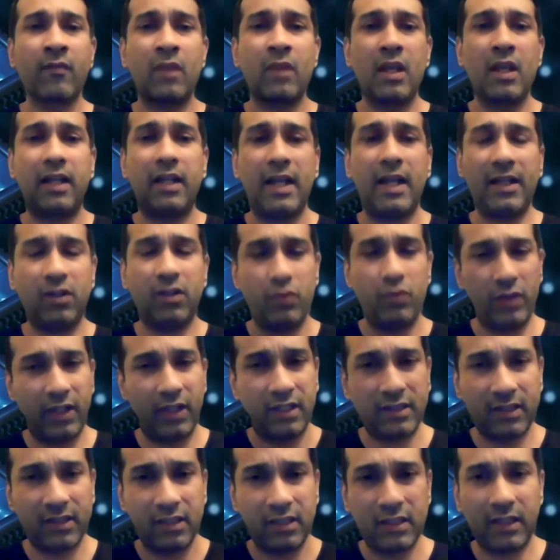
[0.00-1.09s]
Right to
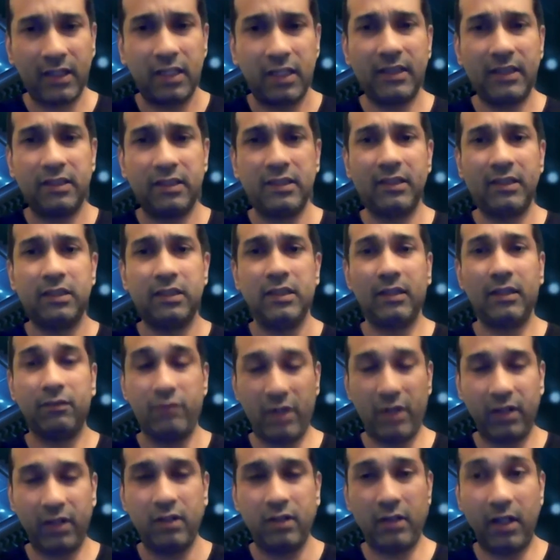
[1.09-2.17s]
erasure is
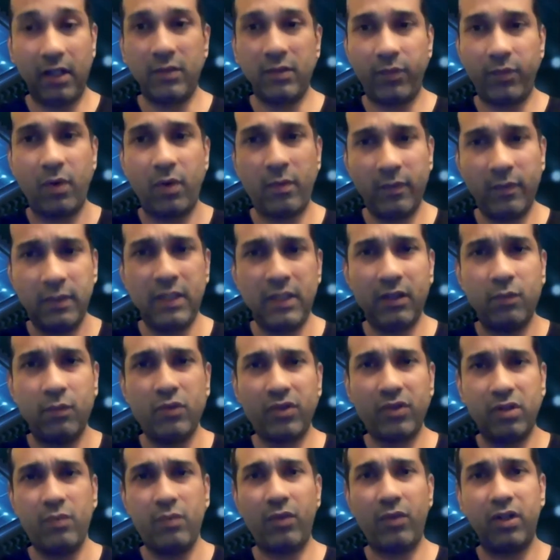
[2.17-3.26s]
probably the
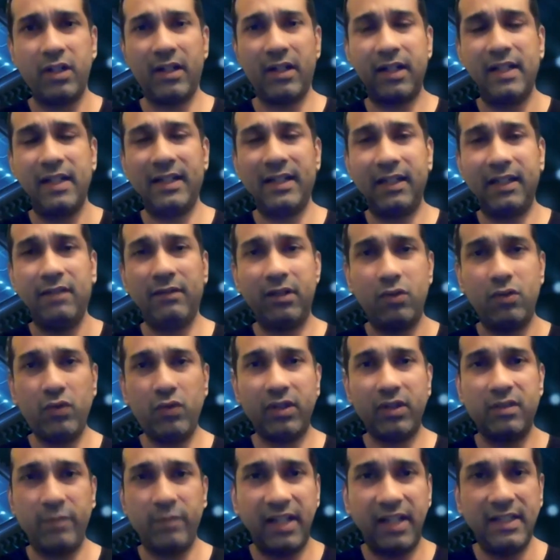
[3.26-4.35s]
most important right given to
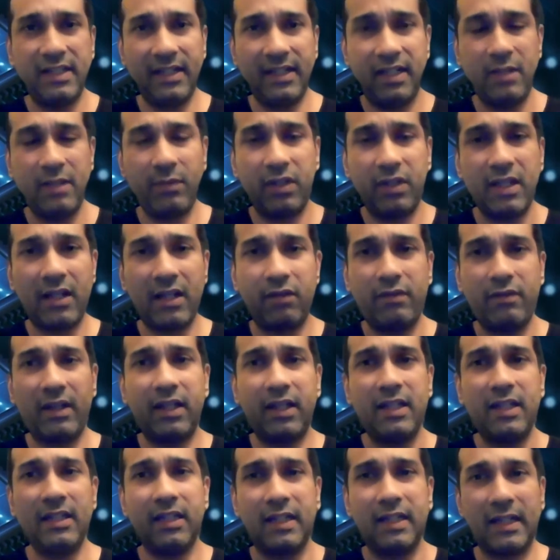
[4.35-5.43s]
us by GDPR,
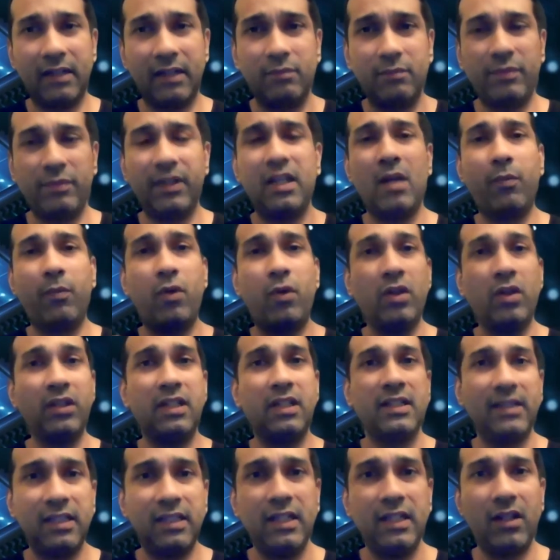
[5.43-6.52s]
wherein the company, upon the
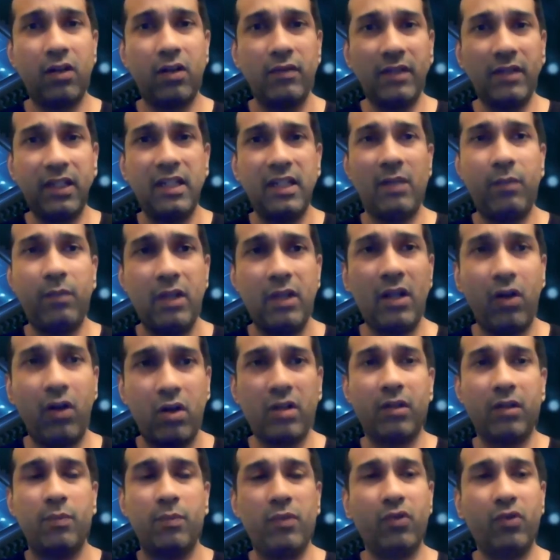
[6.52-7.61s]
receipt of the email or
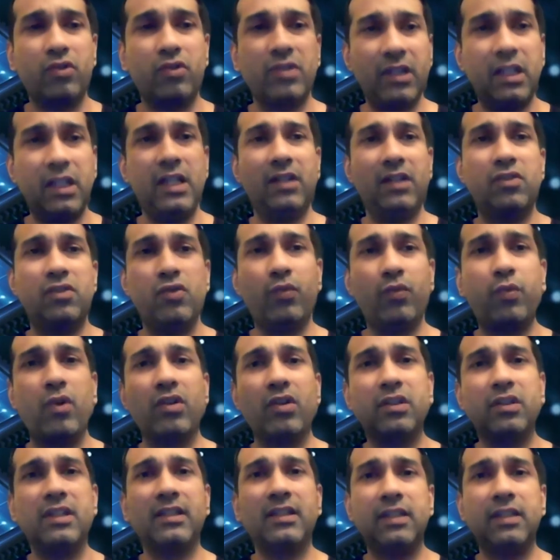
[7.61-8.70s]
the post, needs to
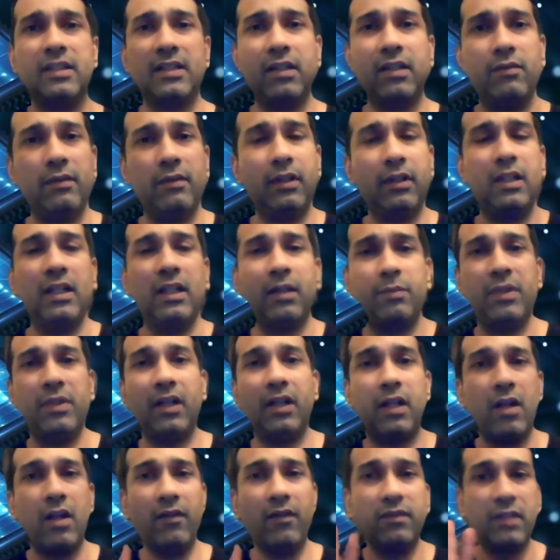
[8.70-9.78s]
process the same within a
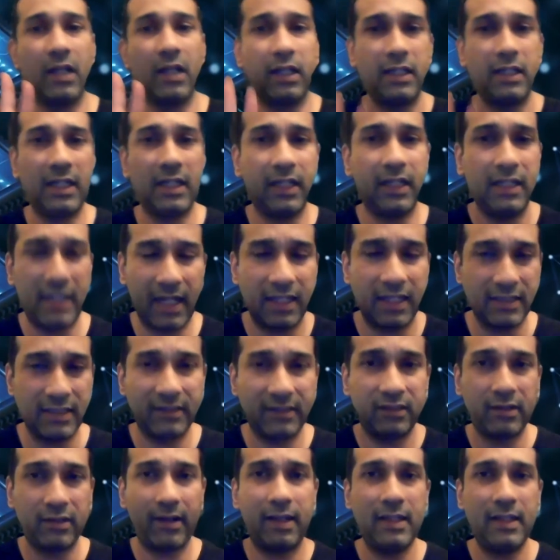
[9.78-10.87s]
period of 30 days,
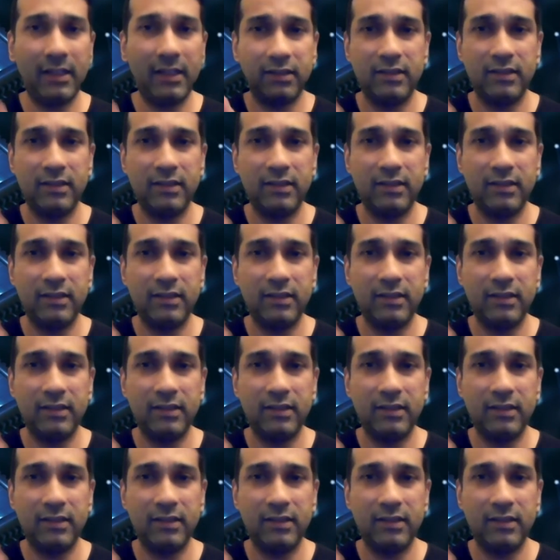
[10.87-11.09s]
30.